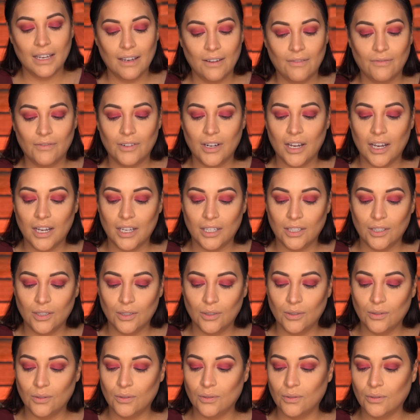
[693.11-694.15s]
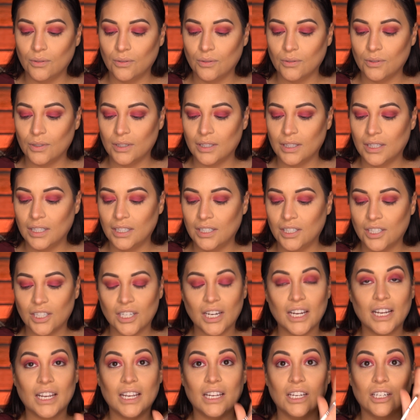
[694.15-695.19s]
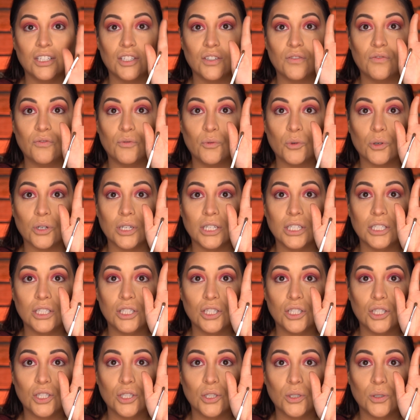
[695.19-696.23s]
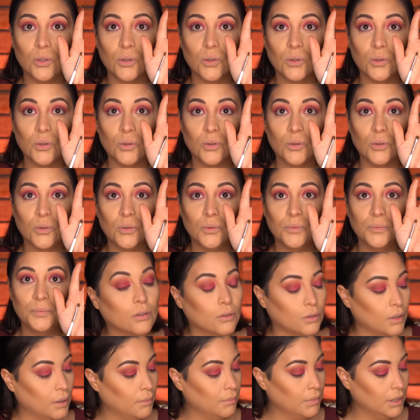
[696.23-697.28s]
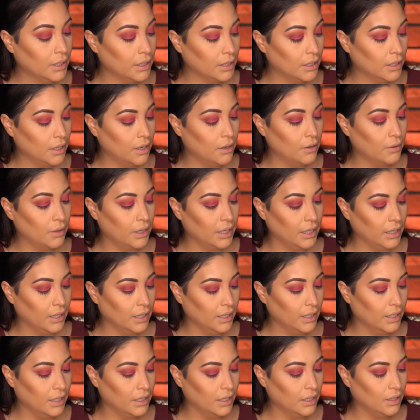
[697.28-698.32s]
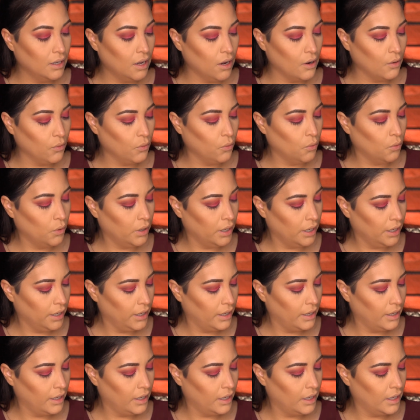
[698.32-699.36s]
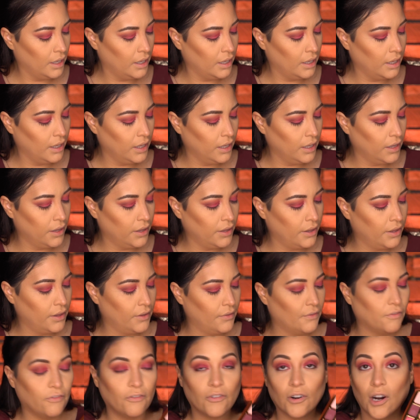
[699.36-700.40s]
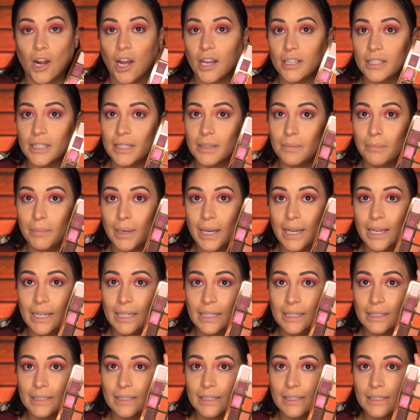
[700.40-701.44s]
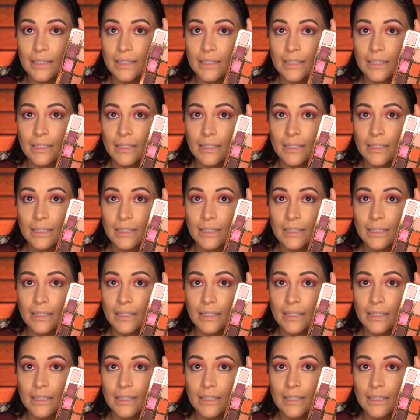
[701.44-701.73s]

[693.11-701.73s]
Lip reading: I have not used the JH42. I'm gonna go in with Frostbite.